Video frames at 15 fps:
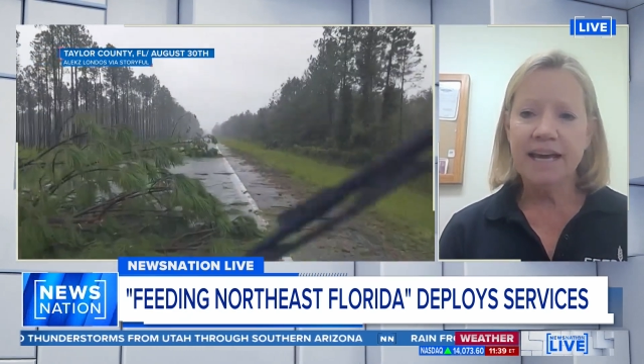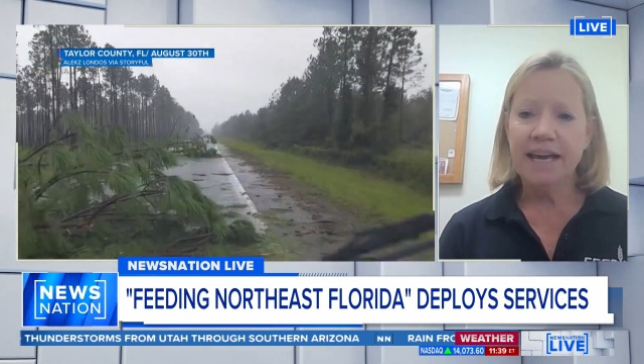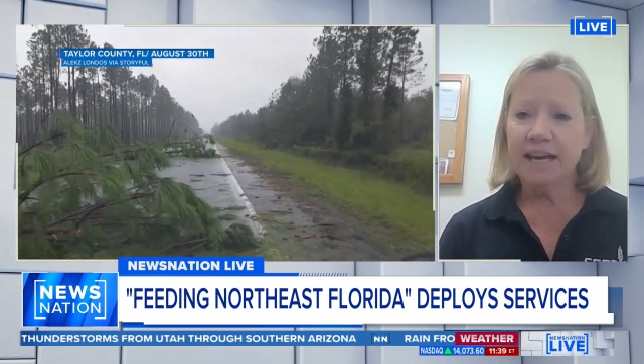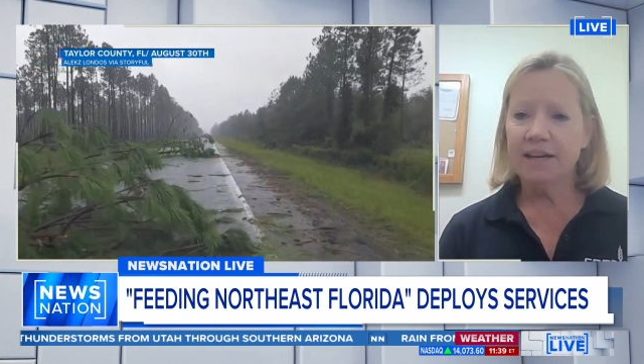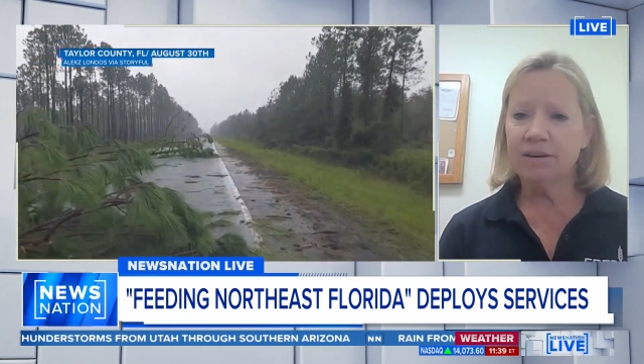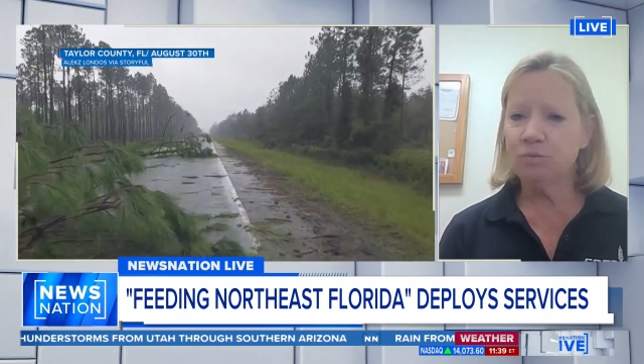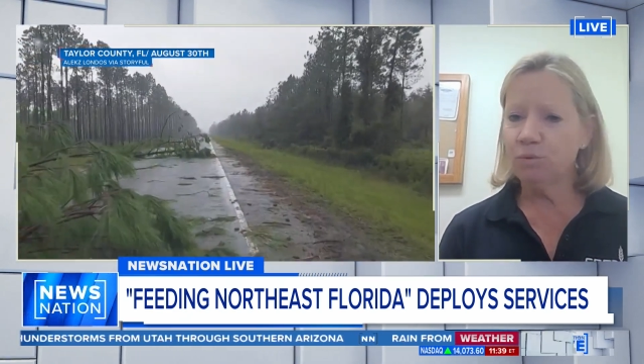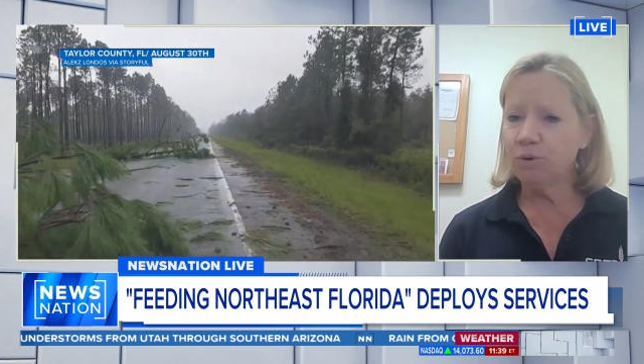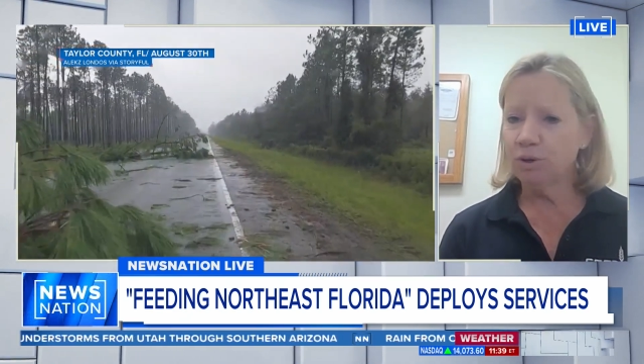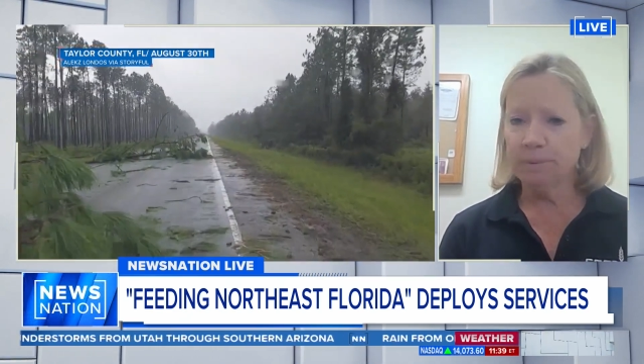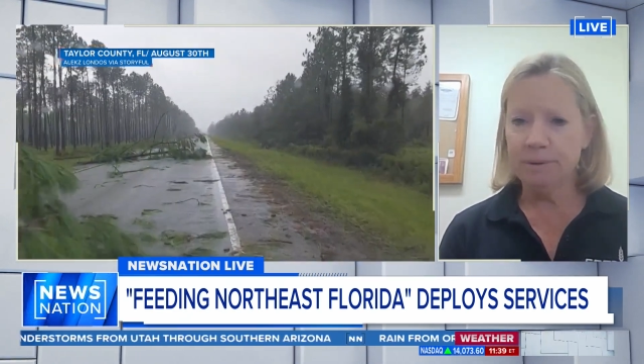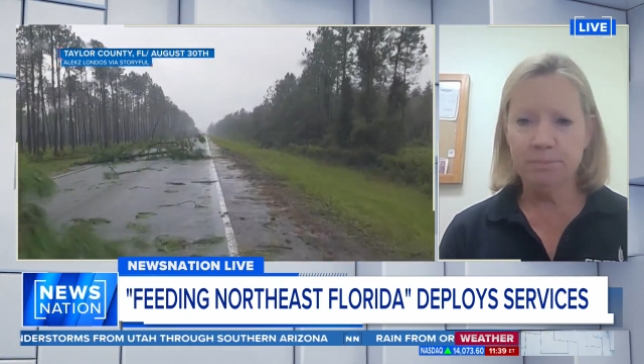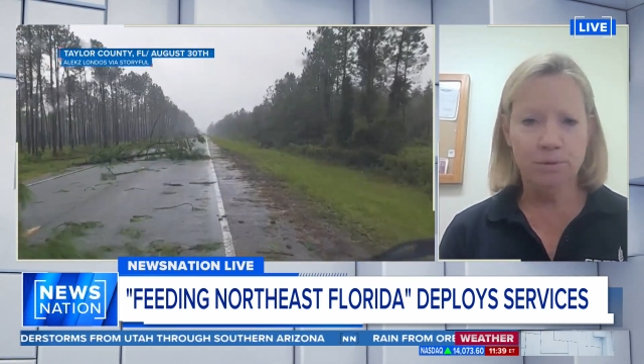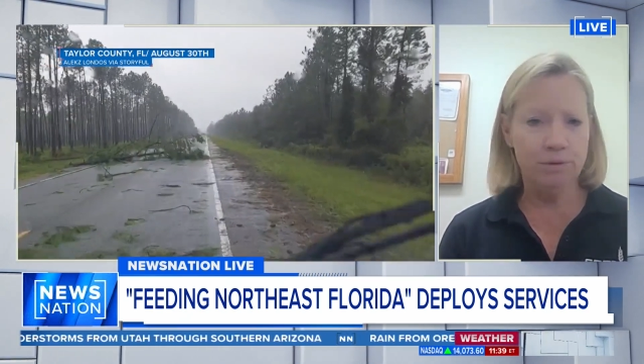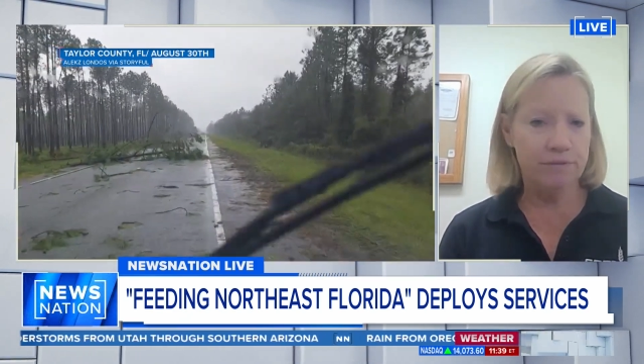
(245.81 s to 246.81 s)
and we'll
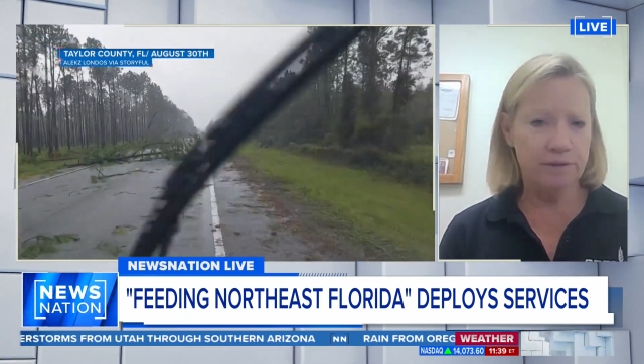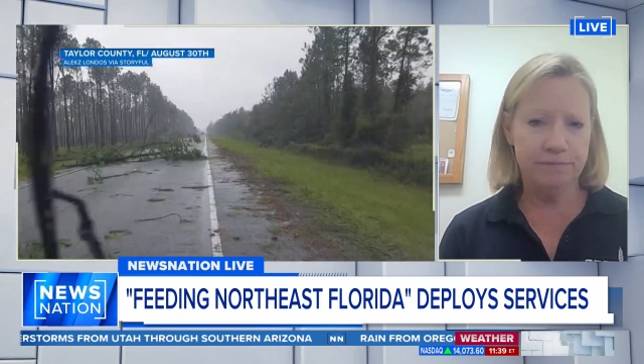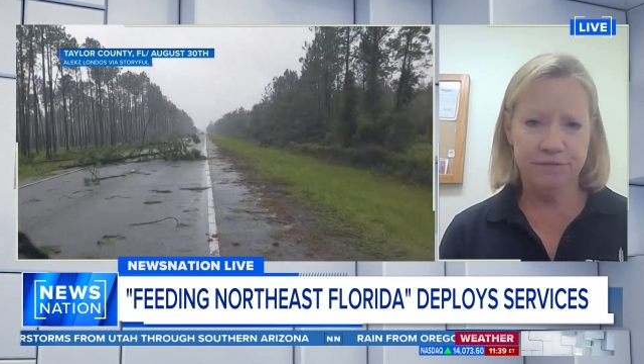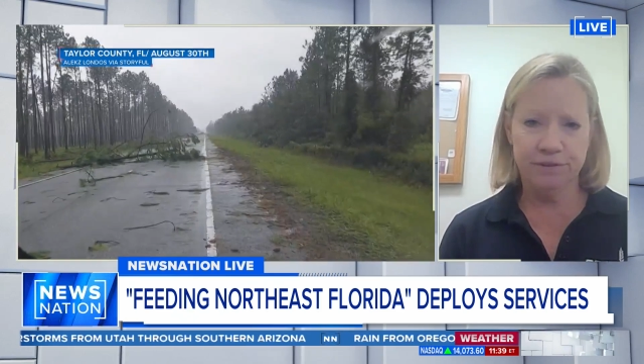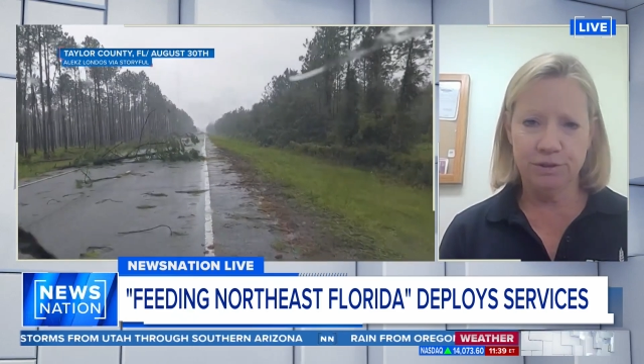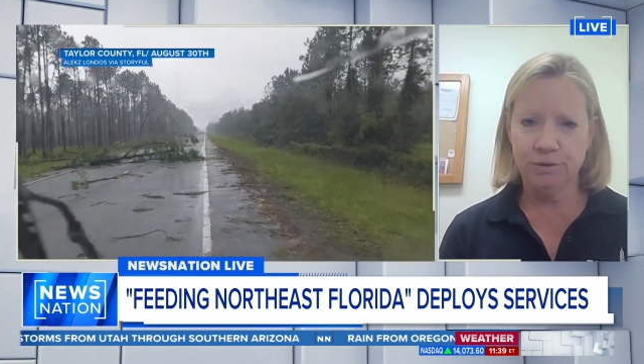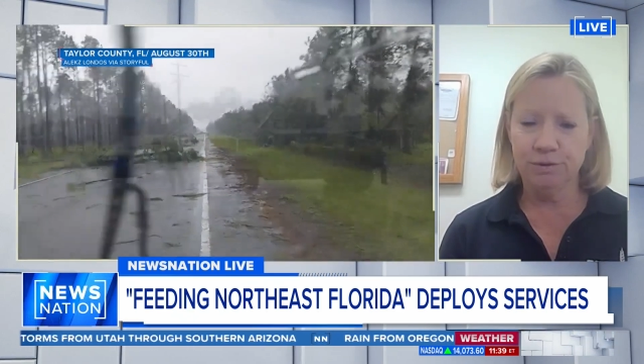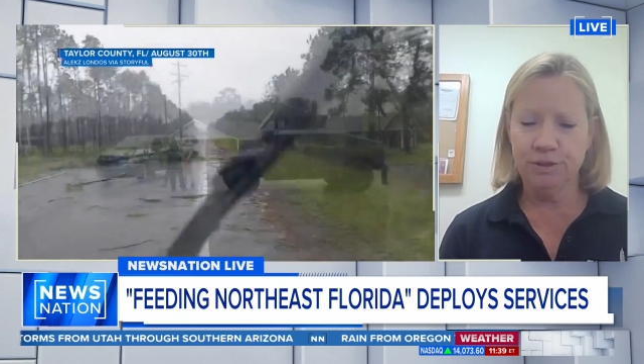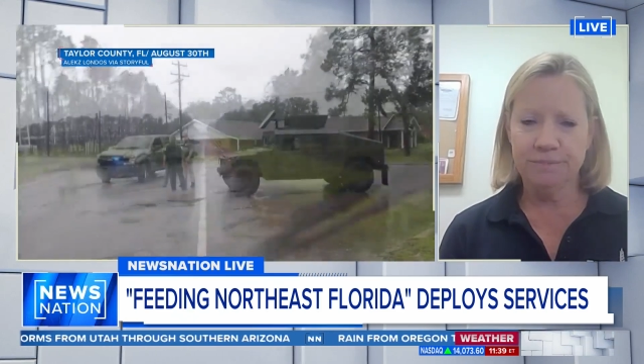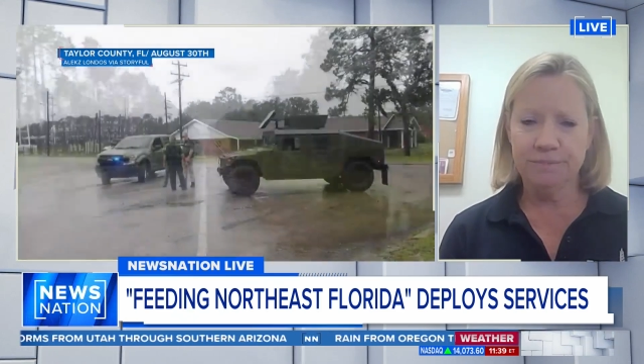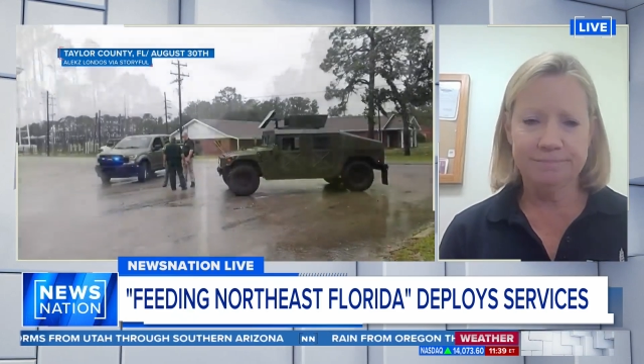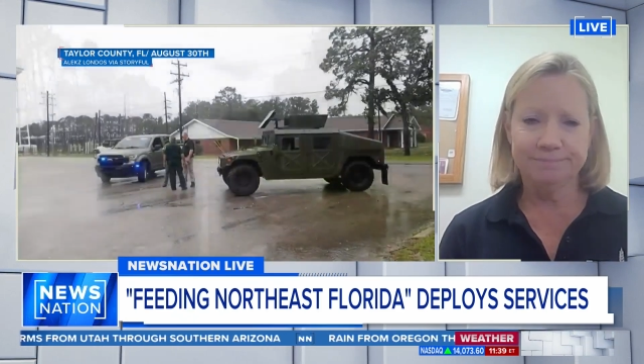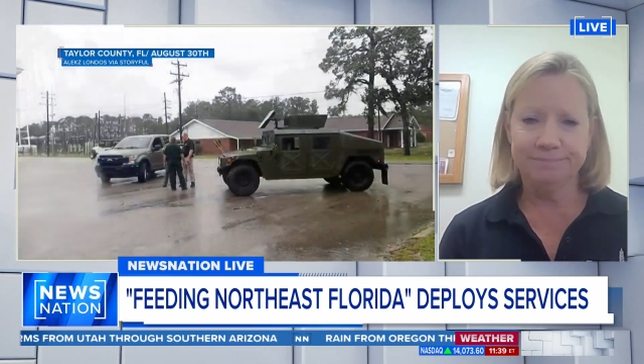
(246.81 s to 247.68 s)
be moving food